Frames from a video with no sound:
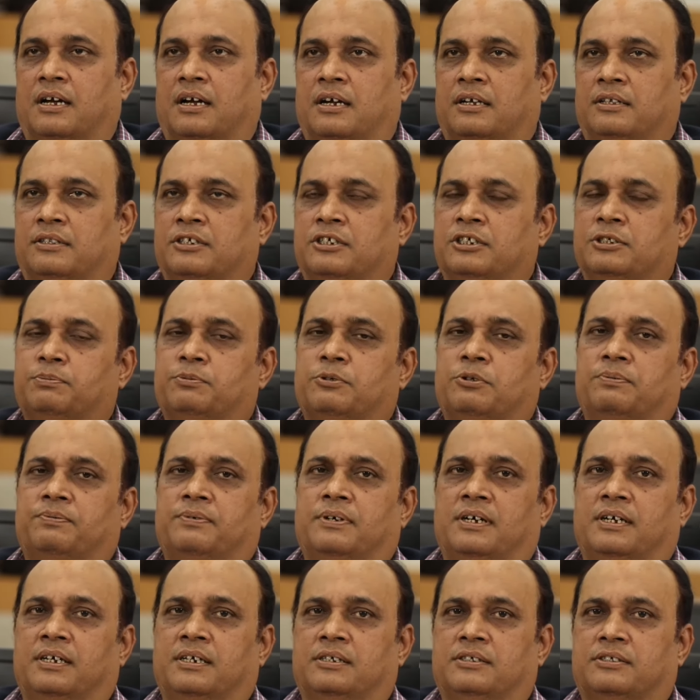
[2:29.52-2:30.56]
and these
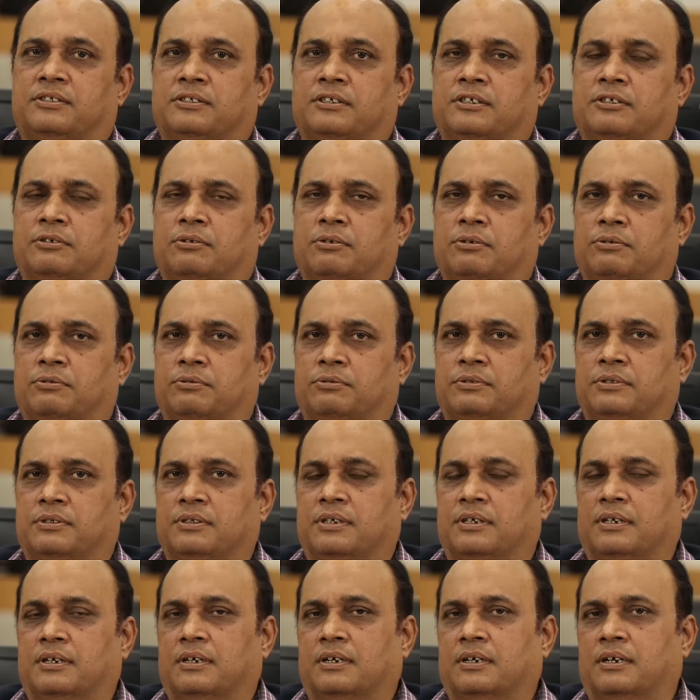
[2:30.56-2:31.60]
profiles include
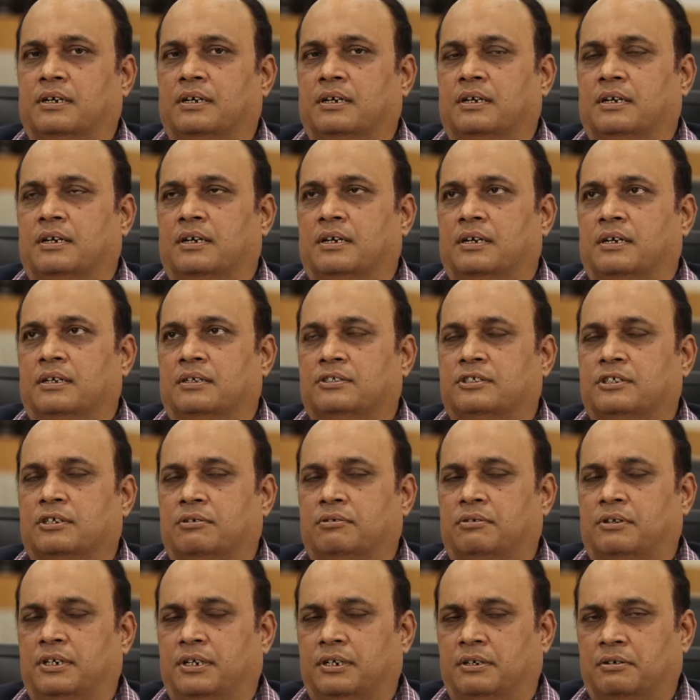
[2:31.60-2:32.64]

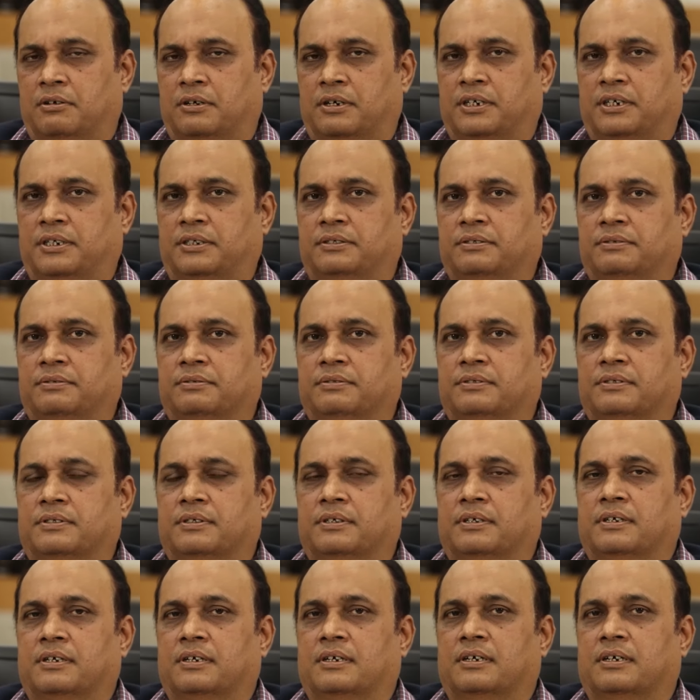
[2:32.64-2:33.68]
security audit,
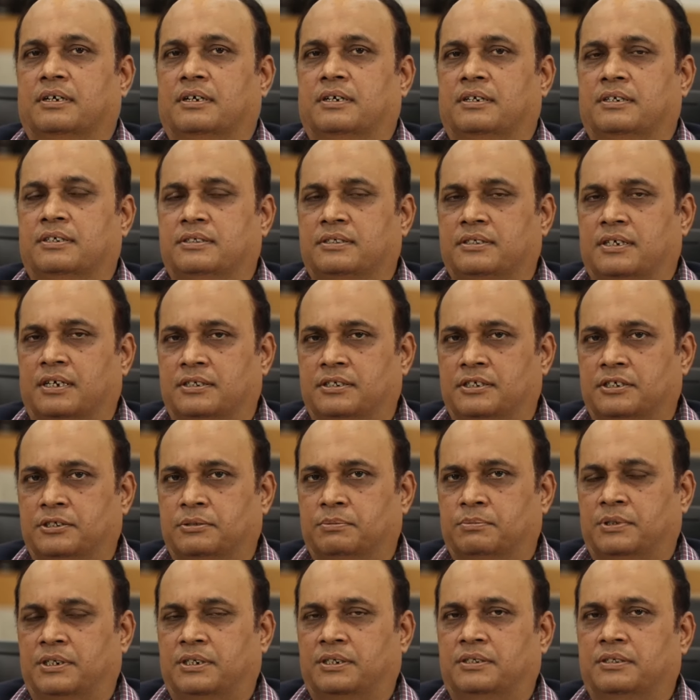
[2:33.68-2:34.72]
risk
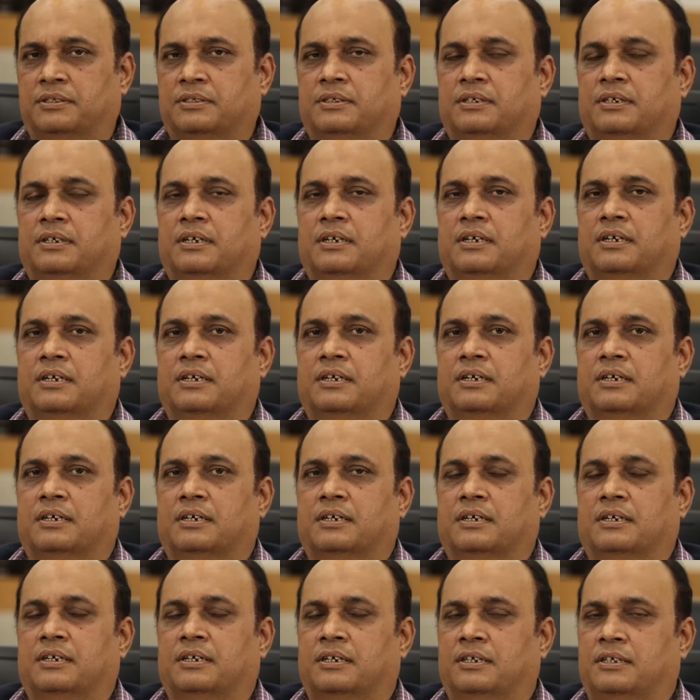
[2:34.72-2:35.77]
assessment,
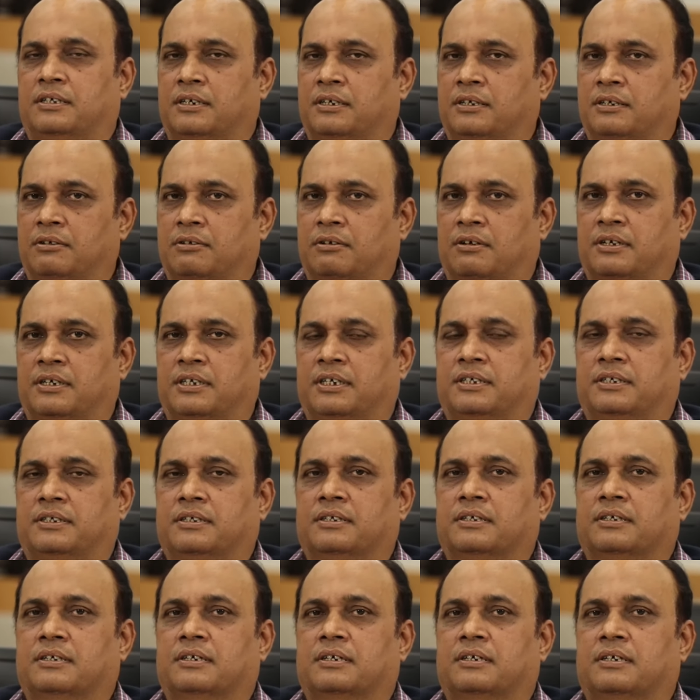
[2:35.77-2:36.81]
internal audit,
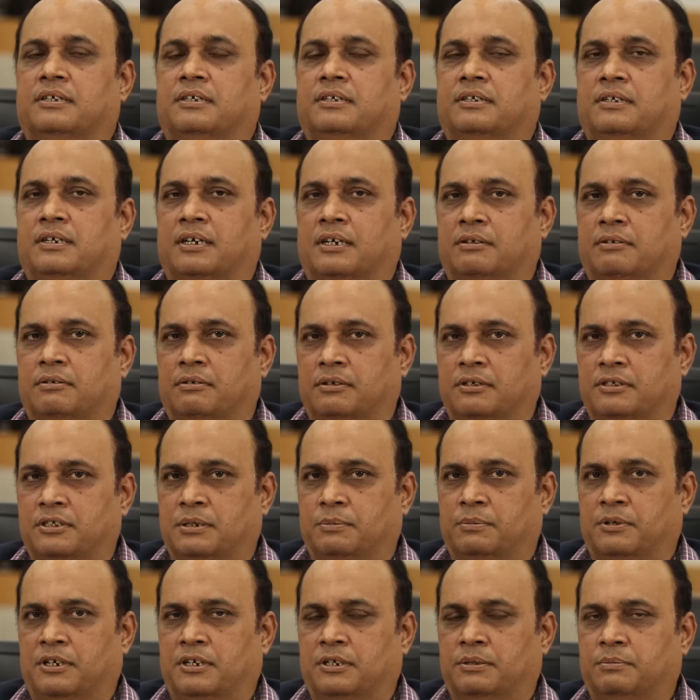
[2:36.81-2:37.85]
technology
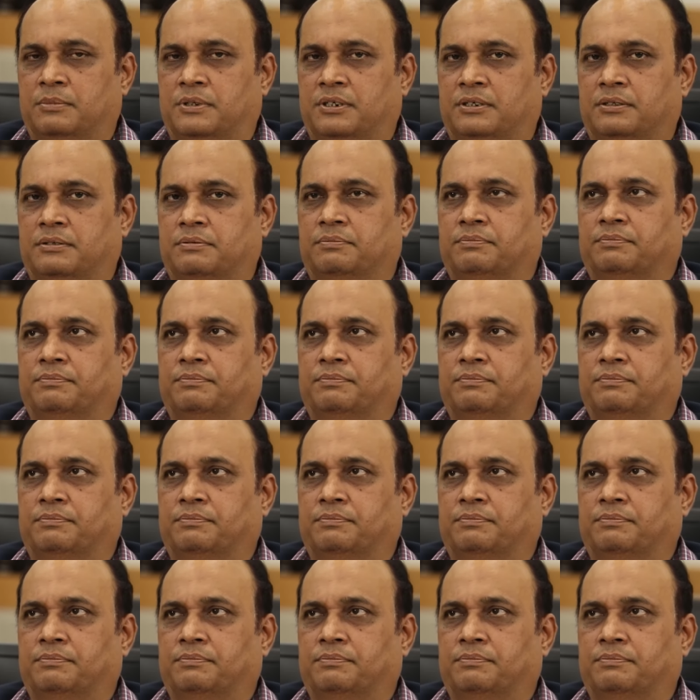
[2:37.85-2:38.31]
management.